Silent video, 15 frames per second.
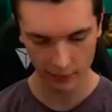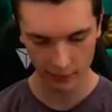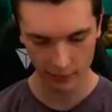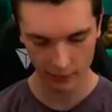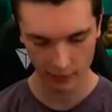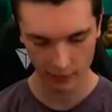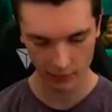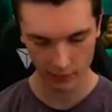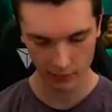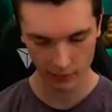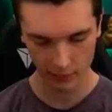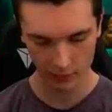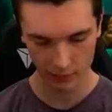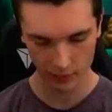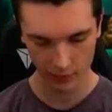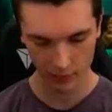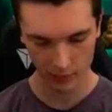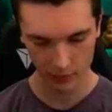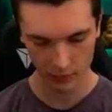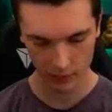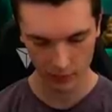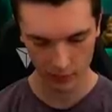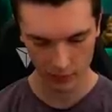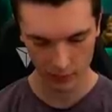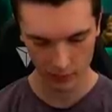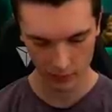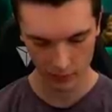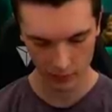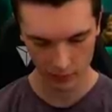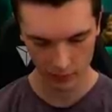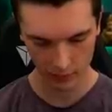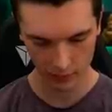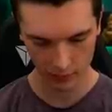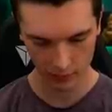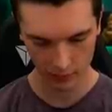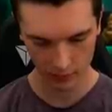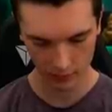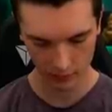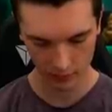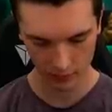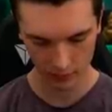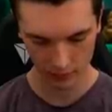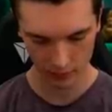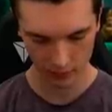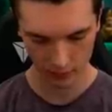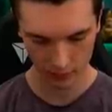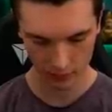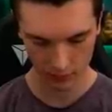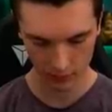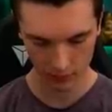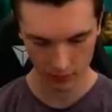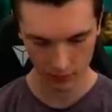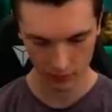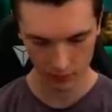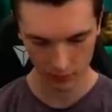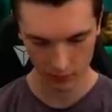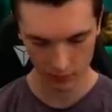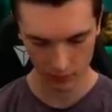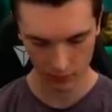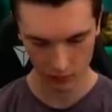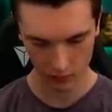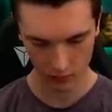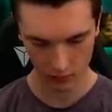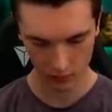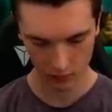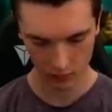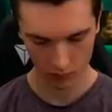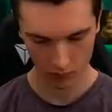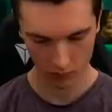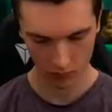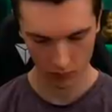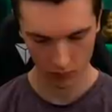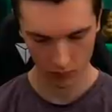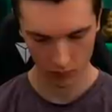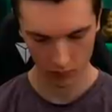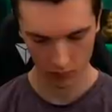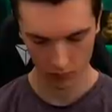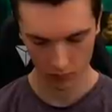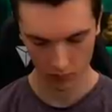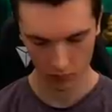Nothing is said.